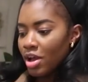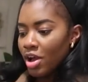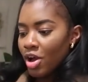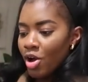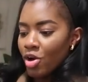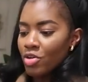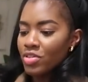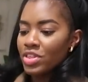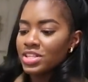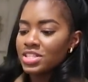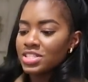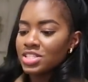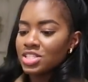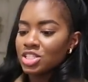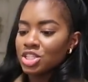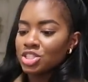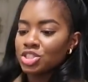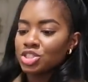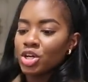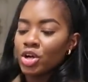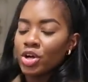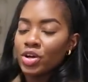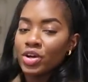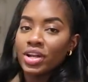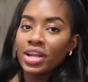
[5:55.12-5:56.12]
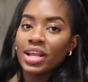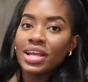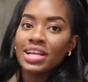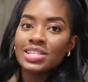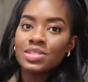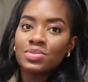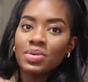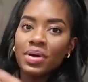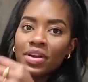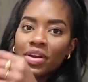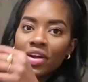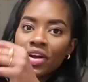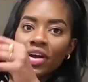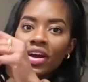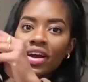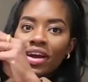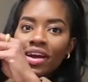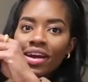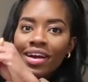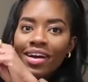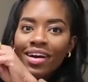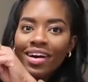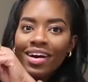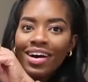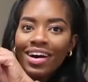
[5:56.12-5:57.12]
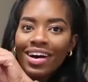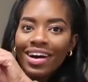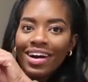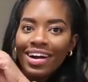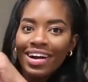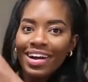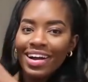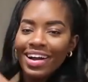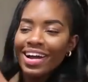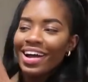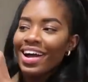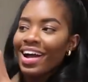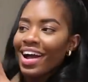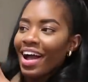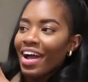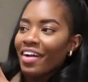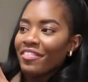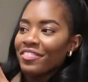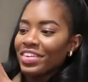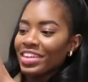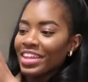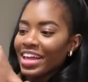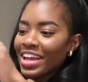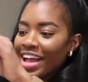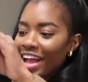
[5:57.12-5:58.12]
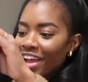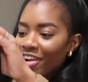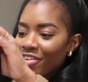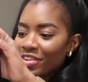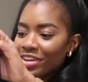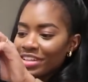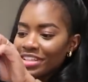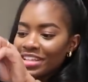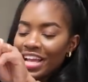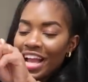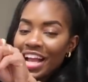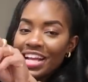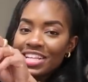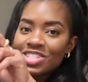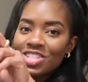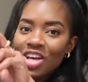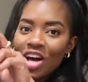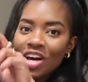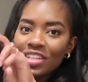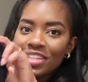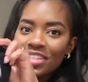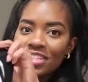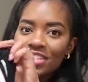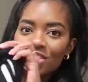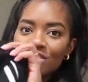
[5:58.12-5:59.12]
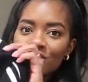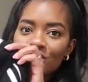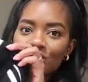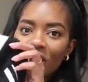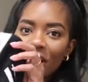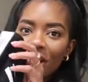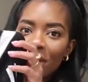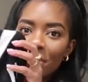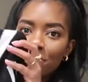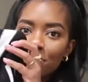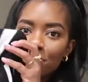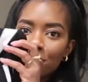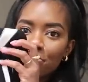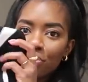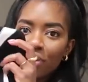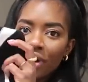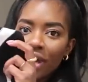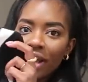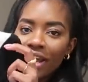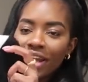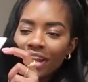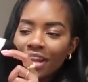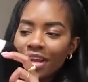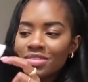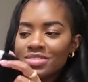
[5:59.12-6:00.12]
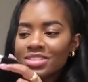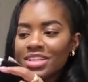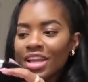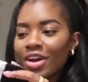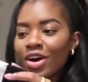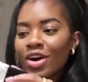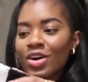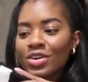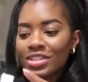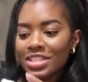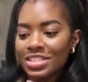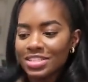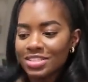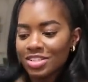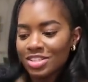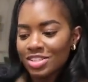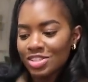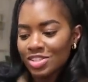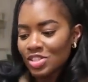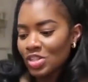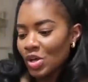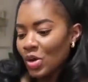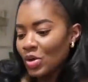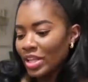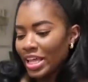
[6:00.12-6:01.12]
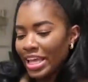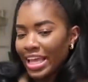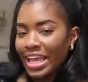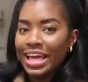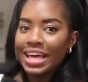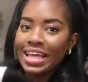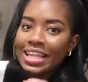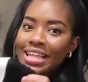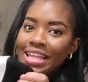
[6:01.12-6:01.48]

Oh, this is a turtleneck sweater. I feel like I saw this stripe print and I was like, oh, this looks so like